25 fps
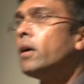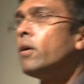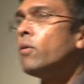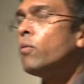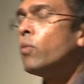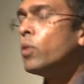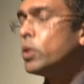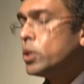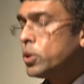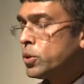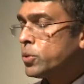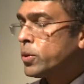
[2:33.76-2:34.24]

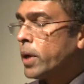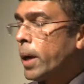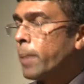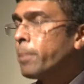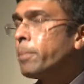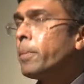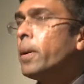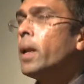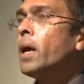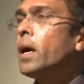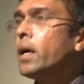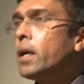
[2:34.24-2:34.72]
wanted to
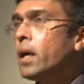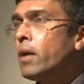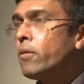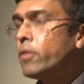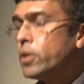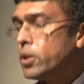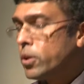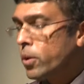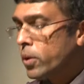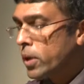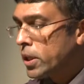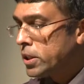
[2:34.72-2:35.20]
apply
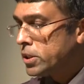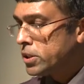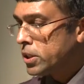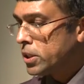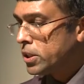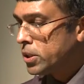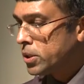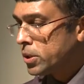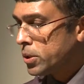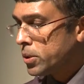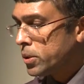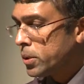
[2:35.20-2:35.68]
our knowledge
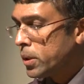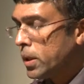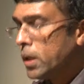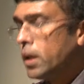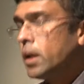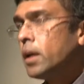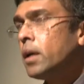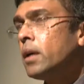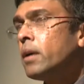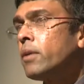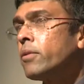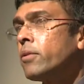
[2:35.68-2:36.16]
into
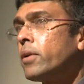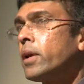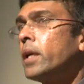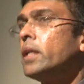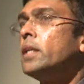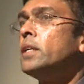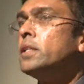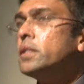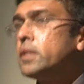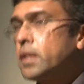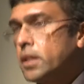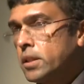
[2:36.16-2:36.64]
rail
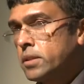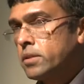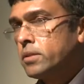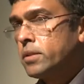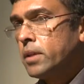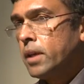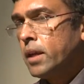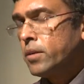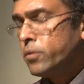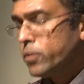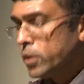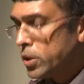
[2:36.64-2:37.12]

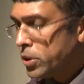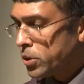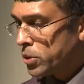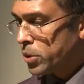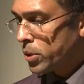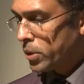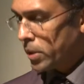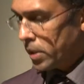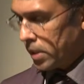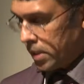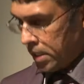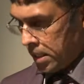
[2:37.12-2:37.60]
industry, and we
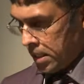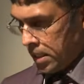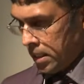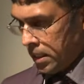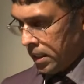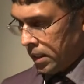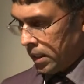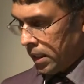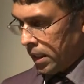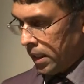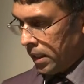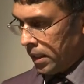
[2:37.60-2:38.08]
took
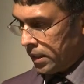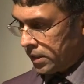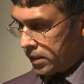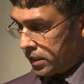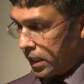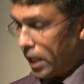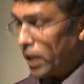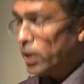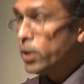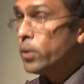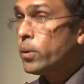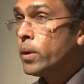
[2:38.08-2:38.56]

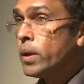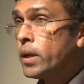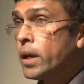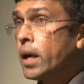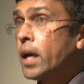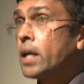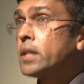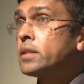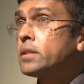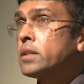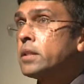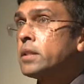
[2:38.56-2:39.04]
scheduling
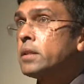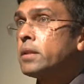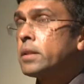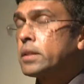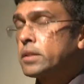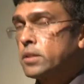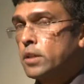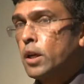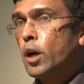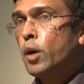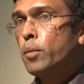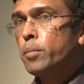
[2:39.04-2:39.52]
as an
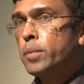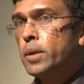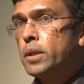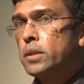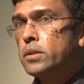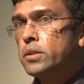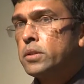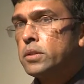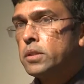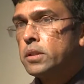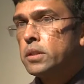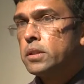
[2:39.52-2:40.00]
example.
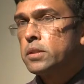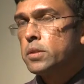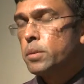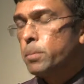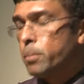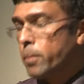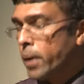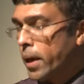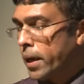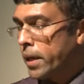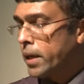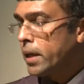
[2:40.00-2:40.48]
This is
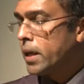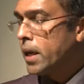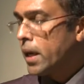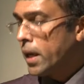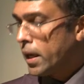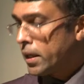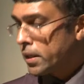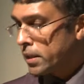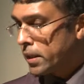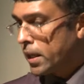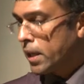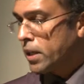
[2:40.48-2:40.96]
by
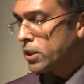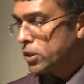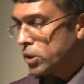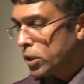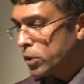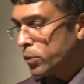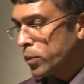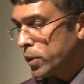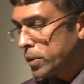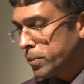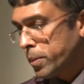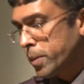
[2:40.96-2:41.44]

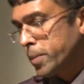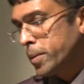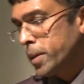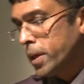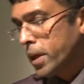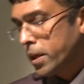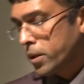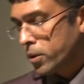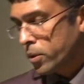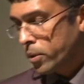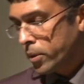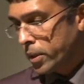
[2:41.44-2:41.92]
engaging with people
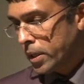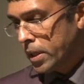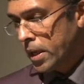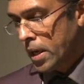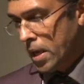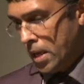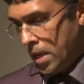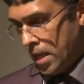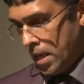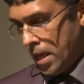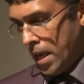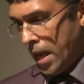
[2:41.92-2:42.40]
like Roy
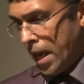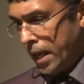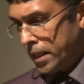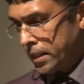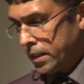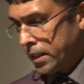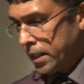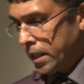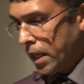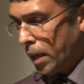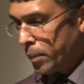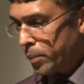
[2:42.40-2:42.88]
and
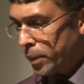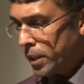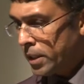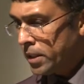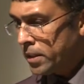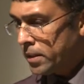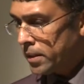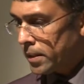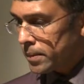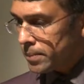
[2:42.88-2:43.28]
Amit.